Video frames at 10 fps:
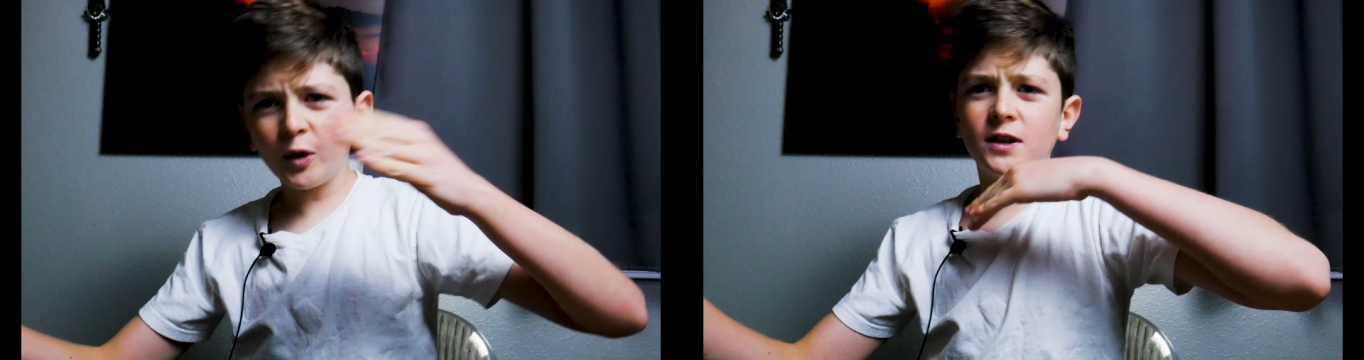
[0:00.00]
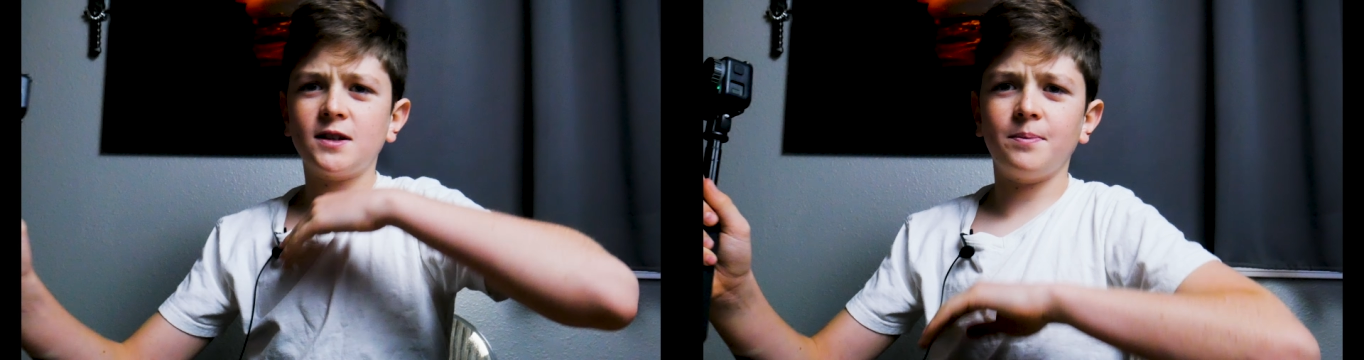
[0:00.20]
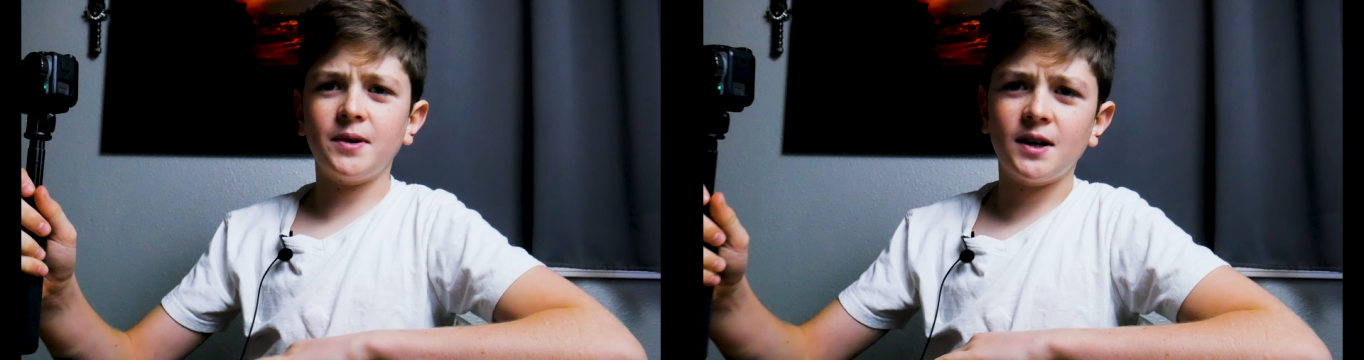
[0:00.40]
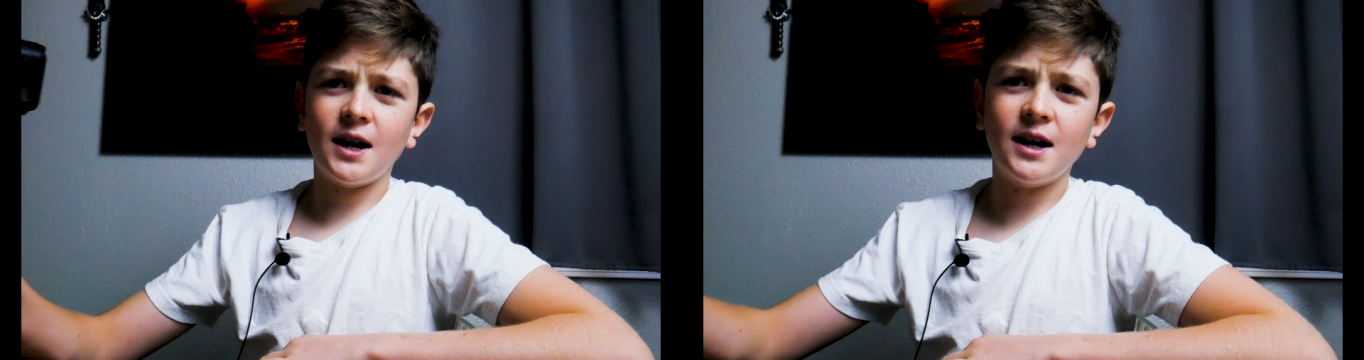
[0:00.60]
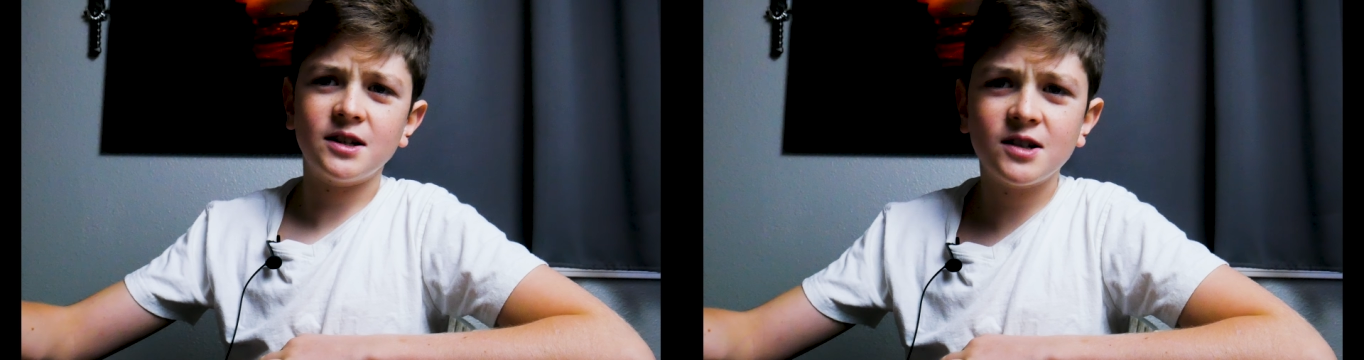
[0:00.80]
What's up you
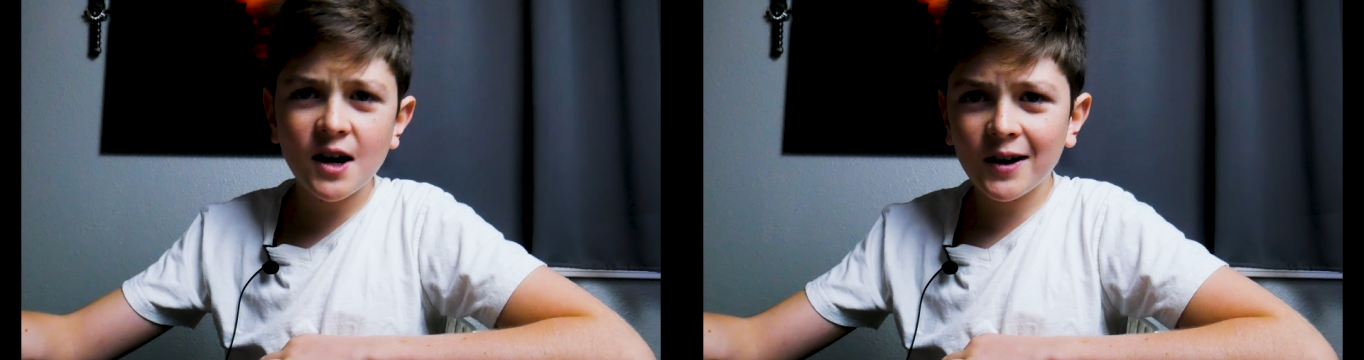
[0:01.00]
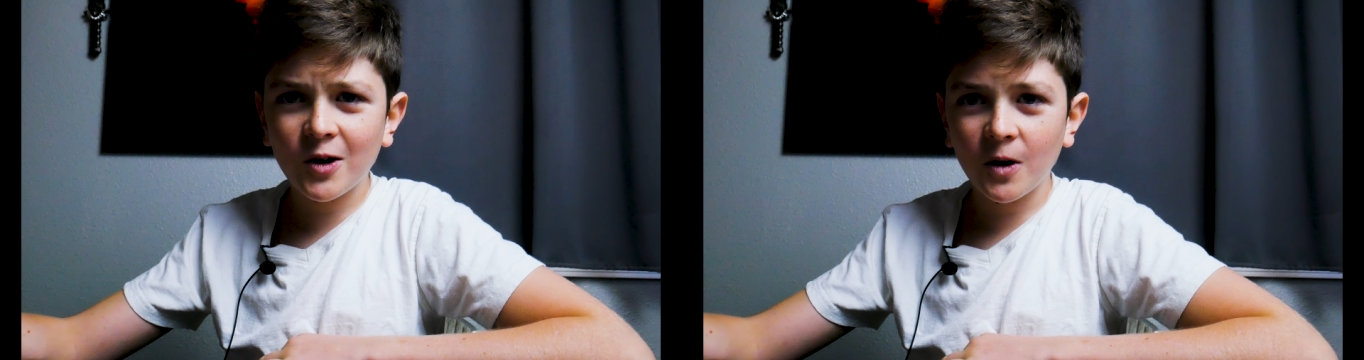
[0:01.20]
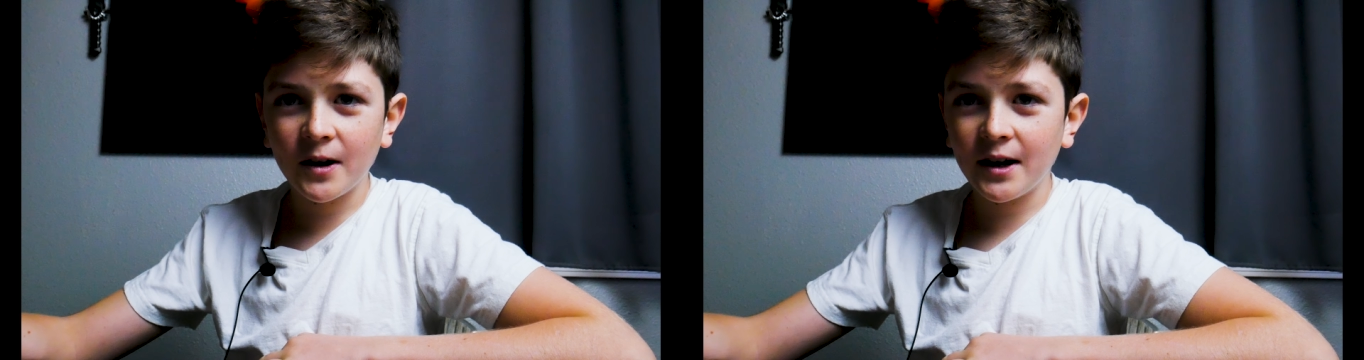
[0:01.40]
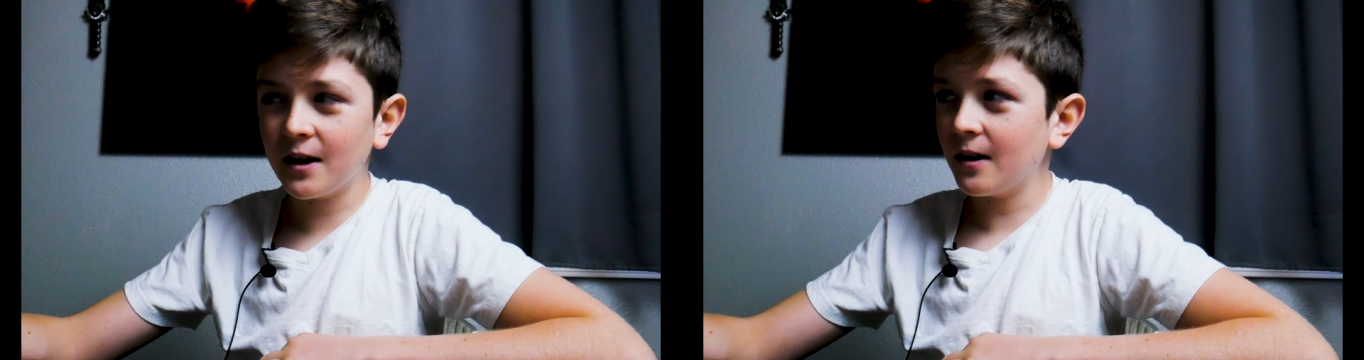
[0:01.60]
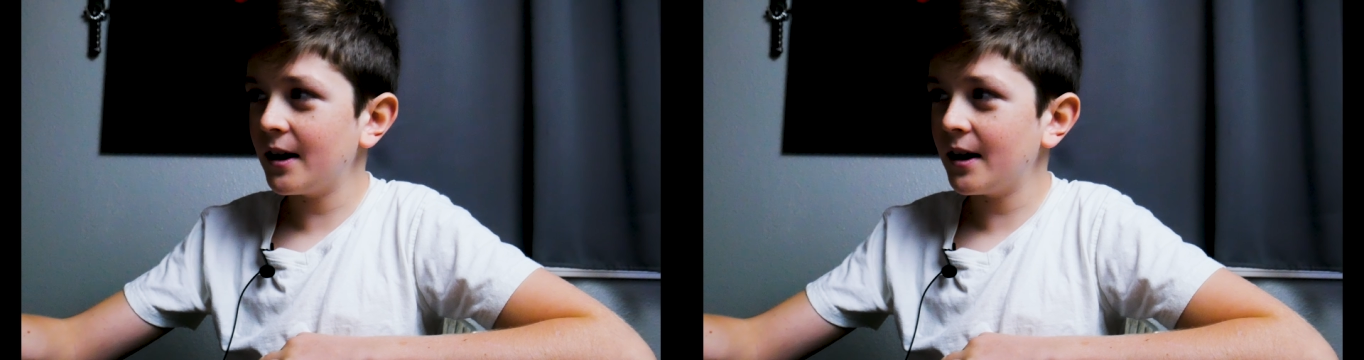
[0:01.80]
guys, Jake Koren here,